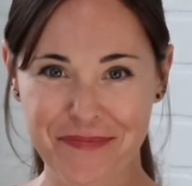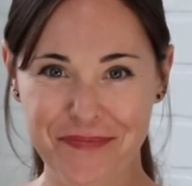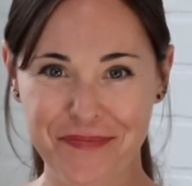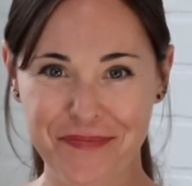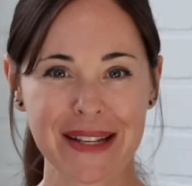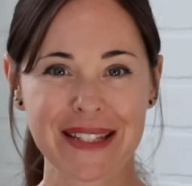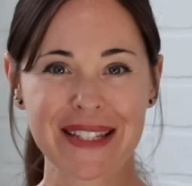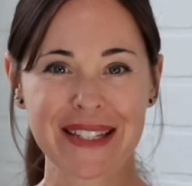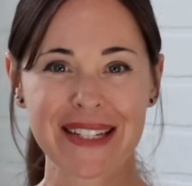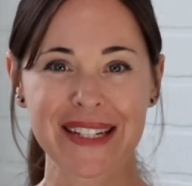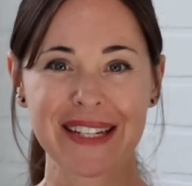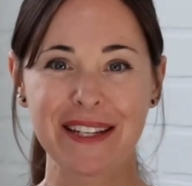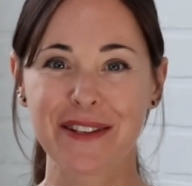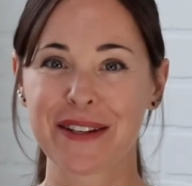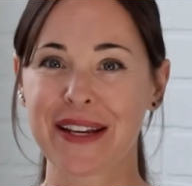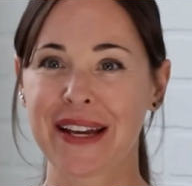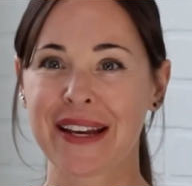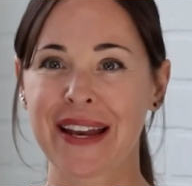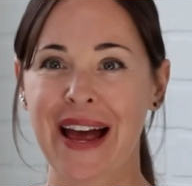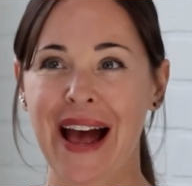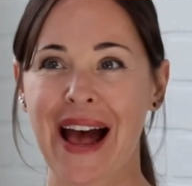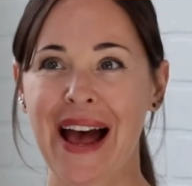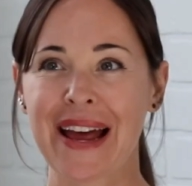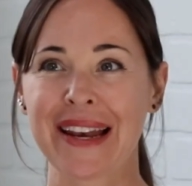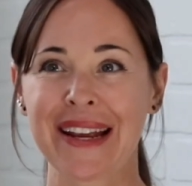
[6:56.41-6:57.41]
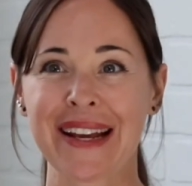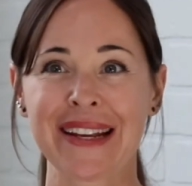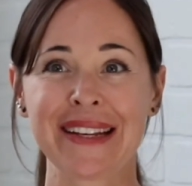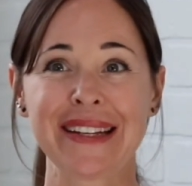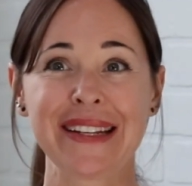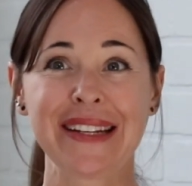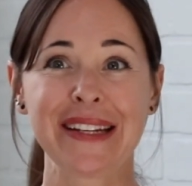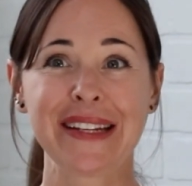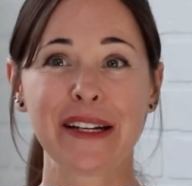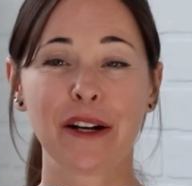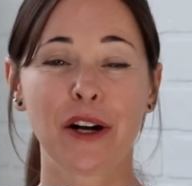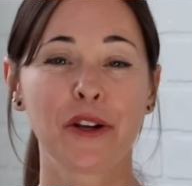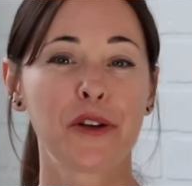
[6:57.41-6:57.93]
Basically, you can add
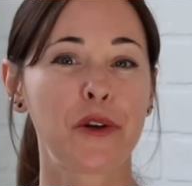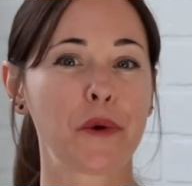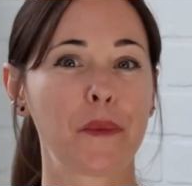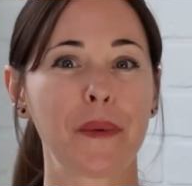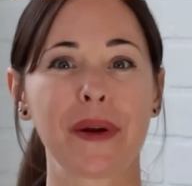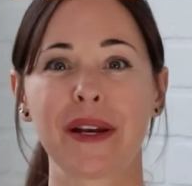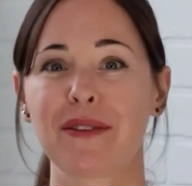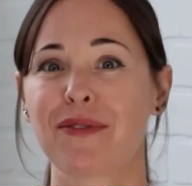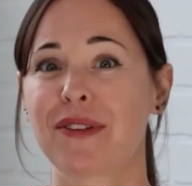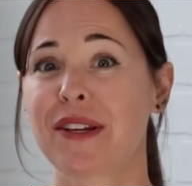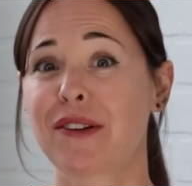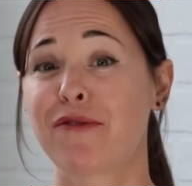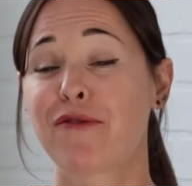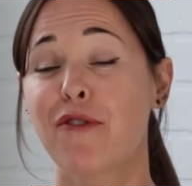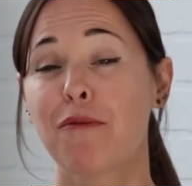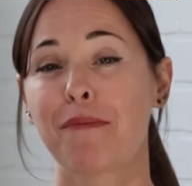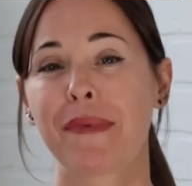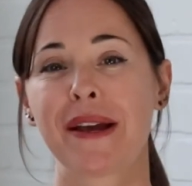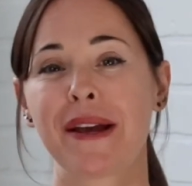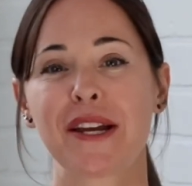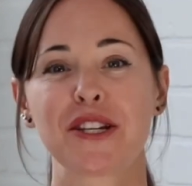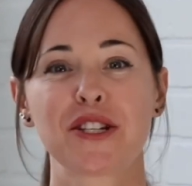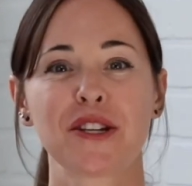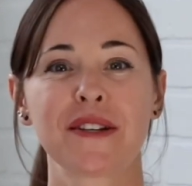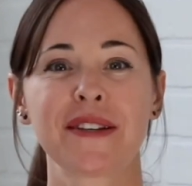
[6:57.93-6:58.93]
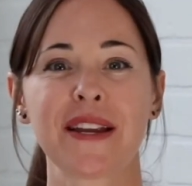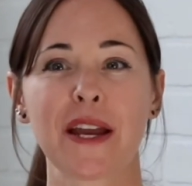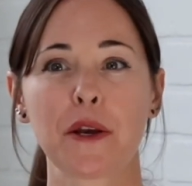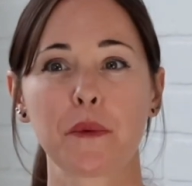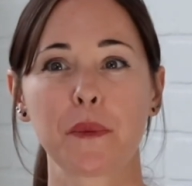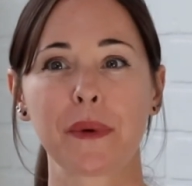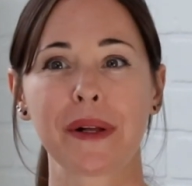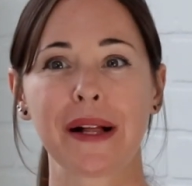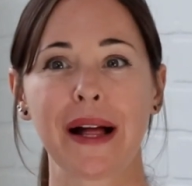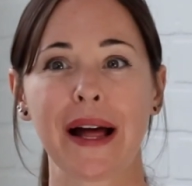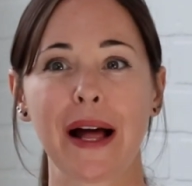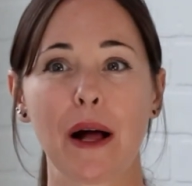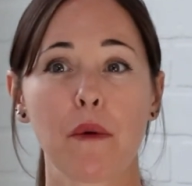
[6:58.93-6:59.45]
any other relevant information
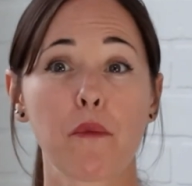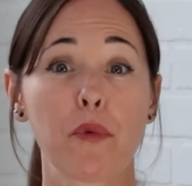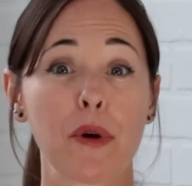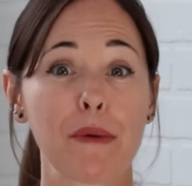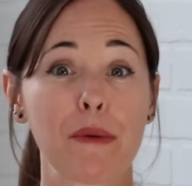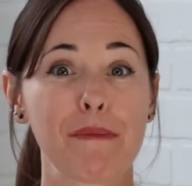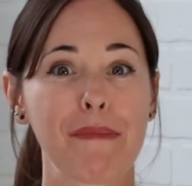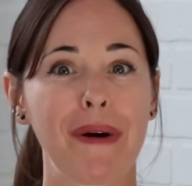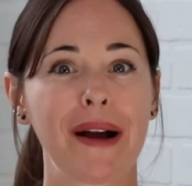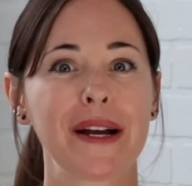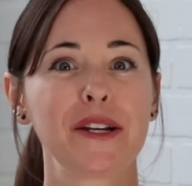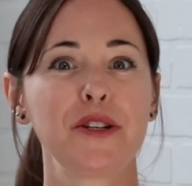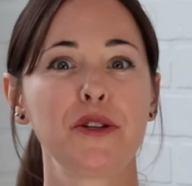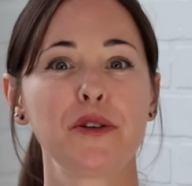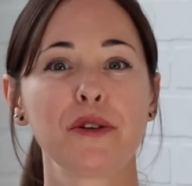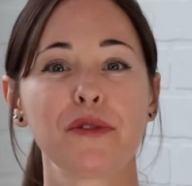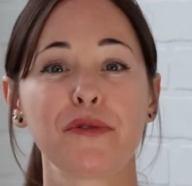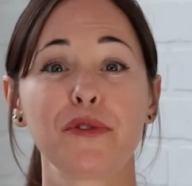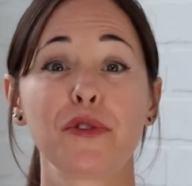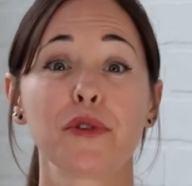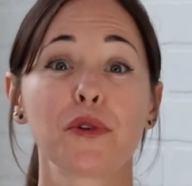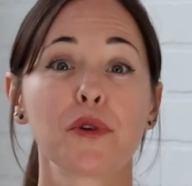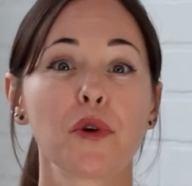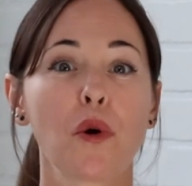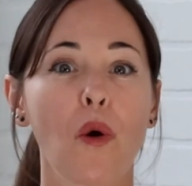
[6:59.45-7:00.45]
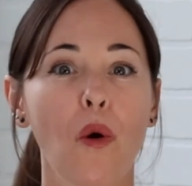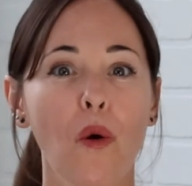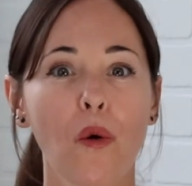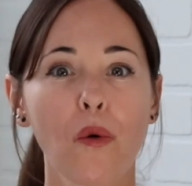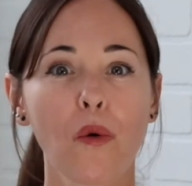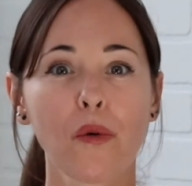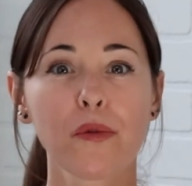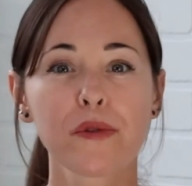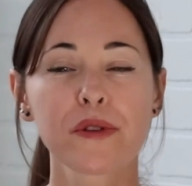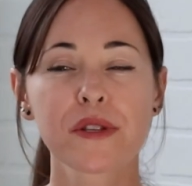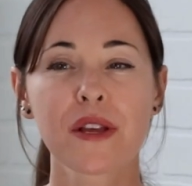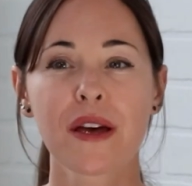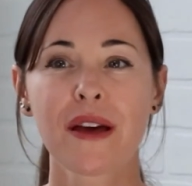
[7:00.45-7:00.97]
that will help remind you of your
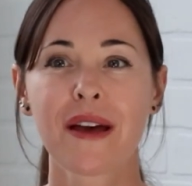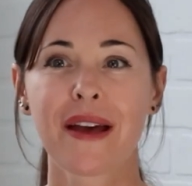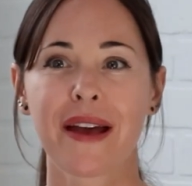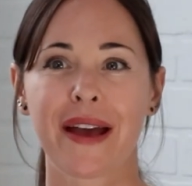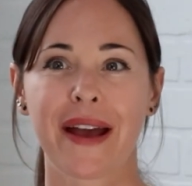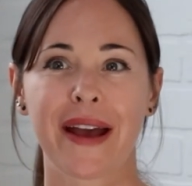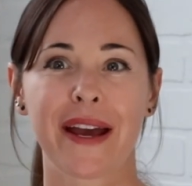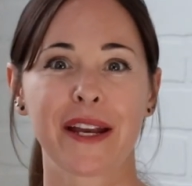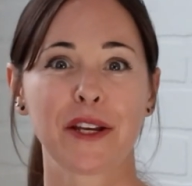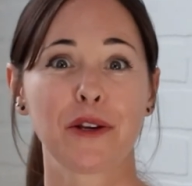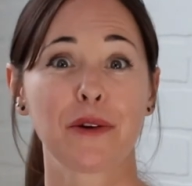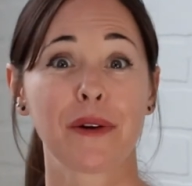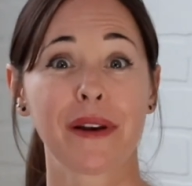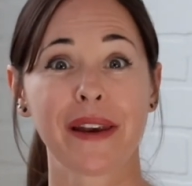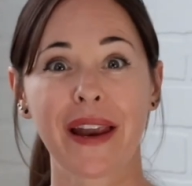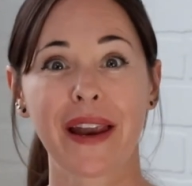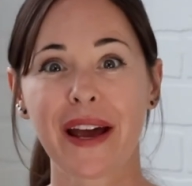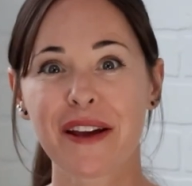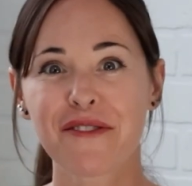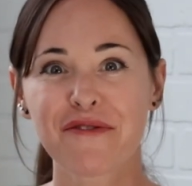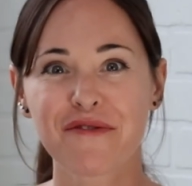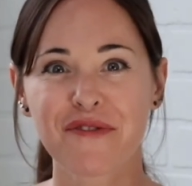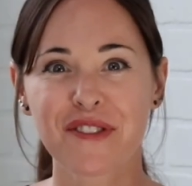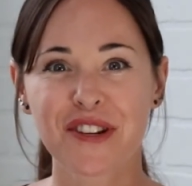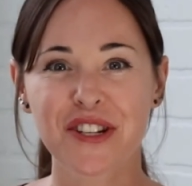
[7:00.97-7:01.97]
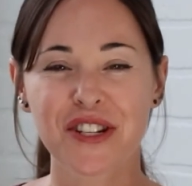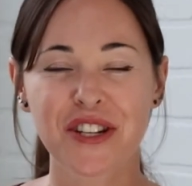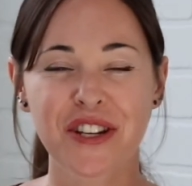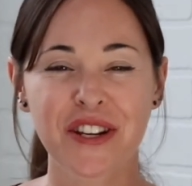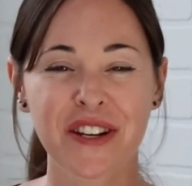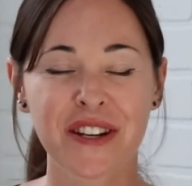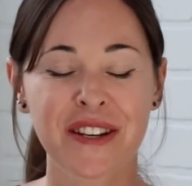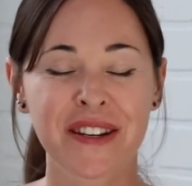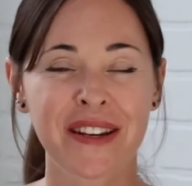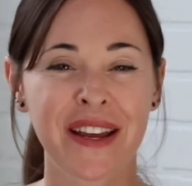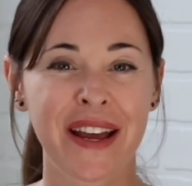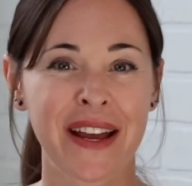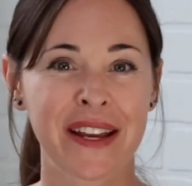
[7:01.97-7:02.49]
goals and your life
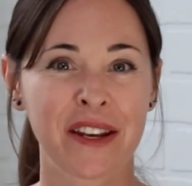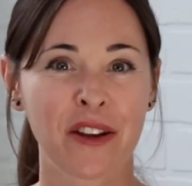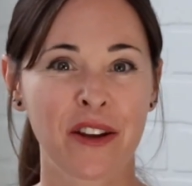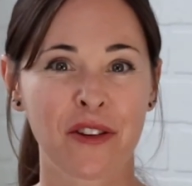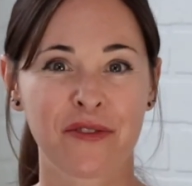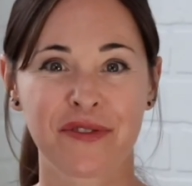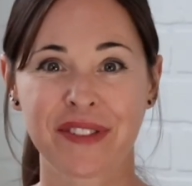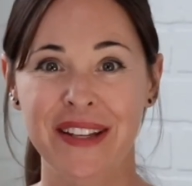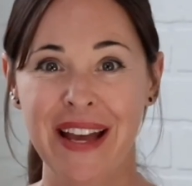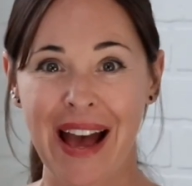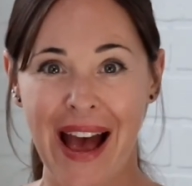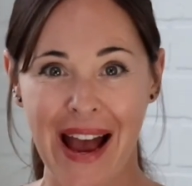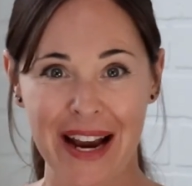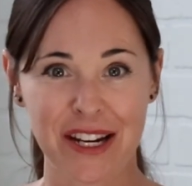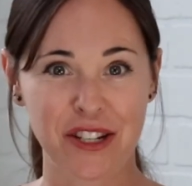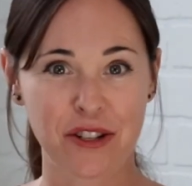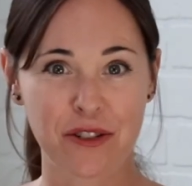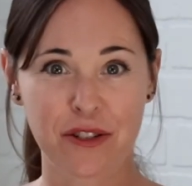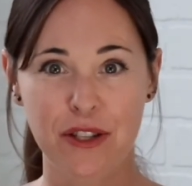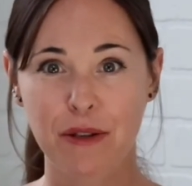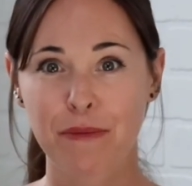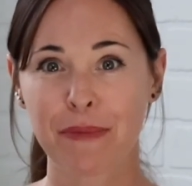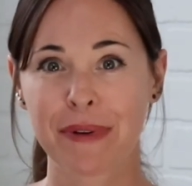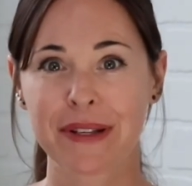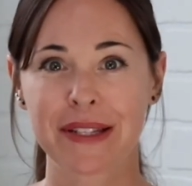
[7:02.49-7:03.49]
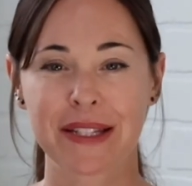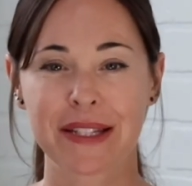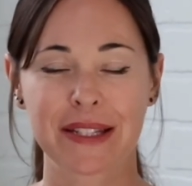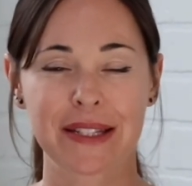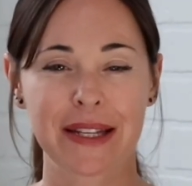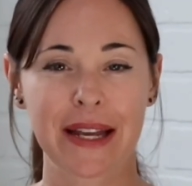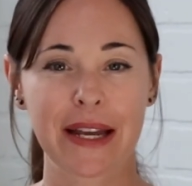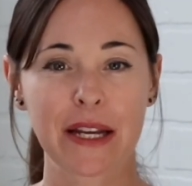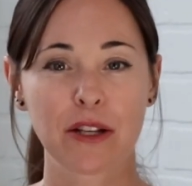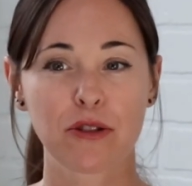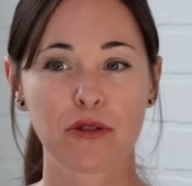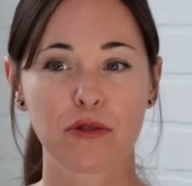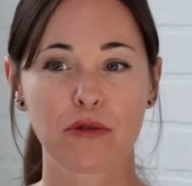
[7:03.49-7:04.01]
vision and of the actions you must
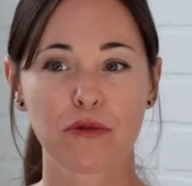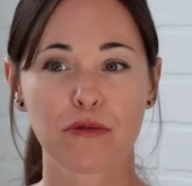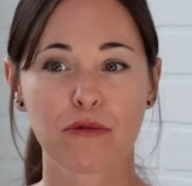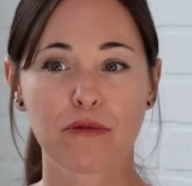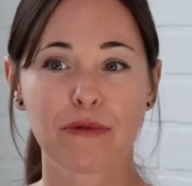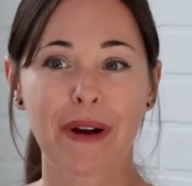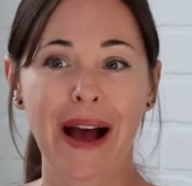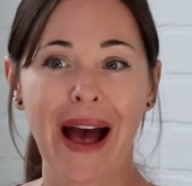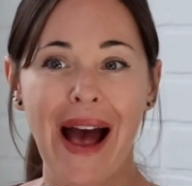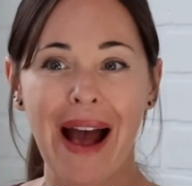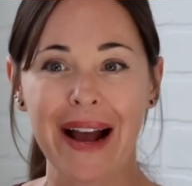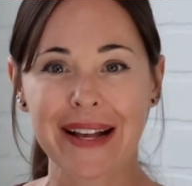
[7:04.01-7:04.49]
take to